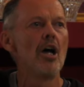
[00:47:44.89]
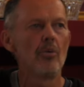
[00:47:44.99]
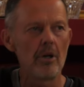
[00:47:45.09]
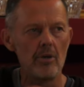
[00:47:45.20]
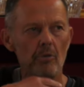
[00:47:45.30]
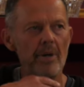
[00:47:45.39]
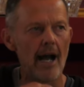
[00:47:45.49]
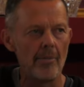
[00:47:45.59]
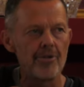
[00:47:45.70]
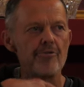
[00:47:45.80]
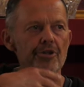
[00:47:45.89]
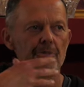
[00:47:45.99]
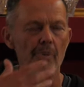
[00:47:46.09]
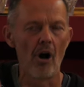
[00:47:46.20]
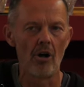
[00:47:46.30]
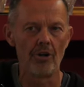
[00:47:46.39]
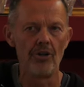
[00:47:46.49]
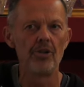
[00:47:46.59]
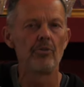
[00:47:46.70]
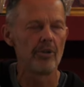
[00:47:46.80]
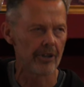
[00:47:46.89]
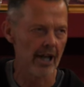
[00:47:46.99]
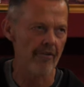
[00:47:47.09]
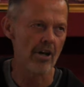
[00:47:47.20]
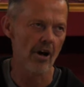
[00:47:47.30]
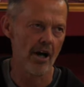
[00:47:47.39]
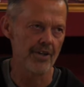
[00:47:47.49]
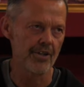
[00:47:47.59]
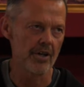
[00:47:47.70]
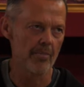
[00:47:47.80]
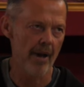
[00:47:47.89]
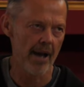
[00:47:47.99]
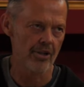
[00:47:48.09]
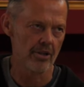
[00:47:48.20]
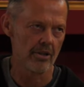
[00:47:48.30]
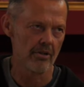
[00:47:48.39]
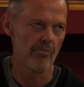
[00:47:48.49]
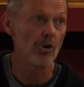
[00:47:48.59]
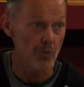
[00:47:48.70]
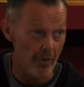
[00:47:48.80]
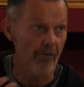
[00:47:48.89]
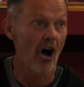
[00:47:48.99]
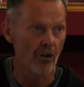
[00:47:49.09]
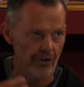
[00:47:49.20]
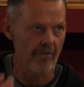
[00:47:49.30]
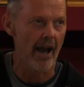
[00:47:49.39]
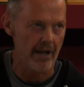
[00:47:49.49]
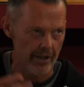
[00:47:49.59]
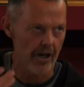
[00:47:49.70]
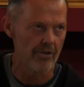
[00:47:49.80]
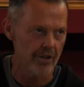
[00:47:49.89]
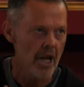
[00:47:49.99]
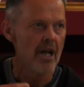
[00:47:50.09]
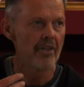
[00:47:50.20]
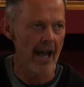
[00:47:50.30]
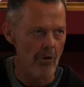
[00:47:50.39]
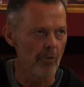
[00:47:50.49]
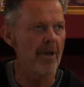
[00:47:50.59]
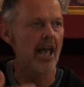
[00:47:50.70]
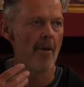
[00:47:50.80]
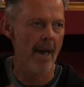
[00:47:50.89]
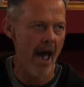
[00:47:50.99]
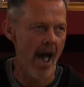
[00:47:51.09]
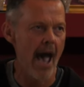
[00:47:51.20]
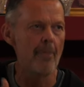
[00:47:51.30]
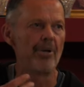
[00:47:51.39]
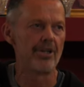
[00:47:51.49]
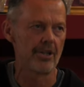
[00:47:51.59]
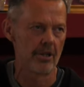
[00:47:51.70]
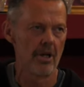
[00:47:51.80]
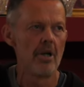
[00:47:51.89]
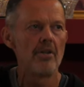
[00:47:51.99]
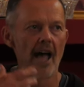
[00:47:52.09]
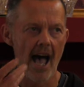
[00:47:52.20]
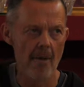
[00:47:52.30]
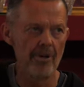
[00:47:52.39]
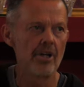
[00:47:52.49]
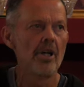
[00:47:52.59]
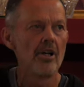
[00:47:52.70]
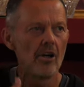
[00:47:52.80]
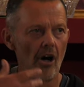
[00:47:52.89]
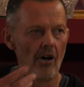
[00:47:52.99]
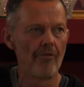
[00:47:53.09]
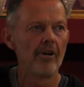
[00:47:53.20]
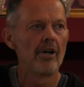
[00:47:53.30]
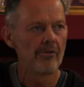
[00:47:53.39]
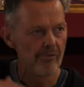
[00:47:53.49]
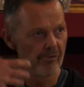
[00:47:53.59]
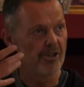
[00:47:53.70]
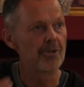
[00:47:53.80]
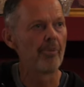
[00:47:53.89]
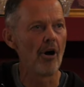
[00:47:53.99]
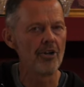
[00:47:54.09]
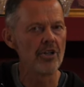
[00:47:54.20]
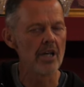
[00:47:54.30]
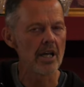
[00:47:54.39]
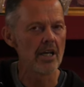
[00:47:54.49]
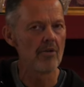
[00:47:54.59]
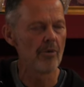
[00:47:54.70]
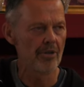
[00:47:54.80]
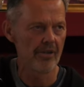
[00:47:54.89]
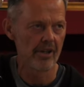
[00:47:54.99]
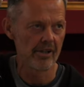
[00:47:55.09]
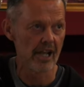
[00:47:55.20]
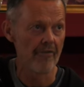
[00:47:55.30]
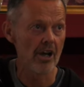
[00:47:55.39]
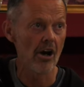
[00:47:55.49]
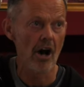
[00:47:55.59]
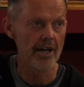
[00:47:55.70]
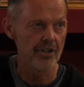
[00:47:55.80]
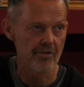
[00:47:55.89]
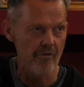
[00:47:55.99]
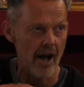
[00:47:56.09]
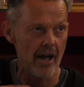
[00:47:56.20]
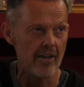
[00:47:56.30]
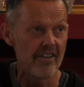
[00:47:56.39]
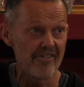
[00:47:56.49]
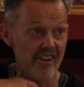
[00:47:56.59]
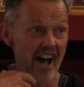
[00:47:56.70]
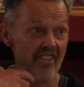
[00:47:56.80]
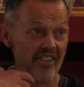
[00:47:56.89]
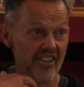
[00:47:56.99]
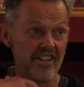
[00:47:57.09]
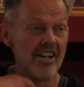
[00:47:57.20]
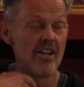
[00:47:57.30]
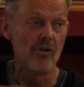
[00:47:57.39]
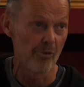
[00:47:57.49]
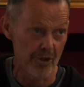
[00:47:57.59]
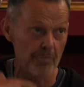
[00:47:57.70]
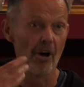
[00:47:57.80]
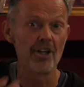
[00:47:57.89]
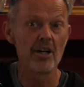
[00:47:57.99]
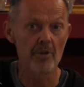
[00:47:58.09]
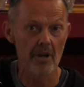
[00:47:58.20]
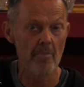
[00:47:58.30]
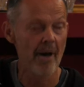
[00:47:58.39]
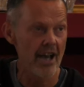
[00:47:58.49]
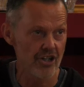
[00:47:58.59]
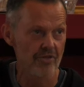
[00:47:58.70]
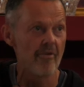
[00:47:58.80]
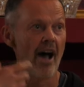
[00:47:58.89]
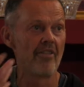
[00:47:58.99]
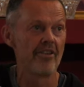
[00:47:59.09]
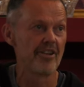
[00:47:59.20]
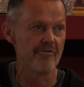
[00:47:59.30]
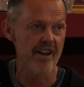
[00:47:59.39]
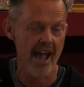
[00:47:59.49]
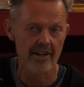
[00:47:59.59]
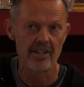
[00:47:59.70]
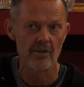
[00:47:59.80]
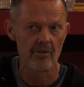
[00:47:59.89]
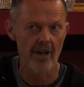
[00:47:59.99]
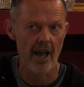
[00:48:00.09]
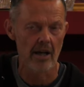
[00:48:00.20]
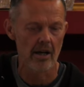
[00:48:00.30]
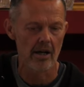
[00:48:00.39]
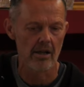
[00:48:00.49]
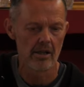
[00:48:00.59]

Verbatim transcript: we will be able to respond with loving kindness and compassion because we've cultivated those. They will become our habit, the habit of responding with loving kindness ra rather than, or responding with compassion rather than reacting with anger.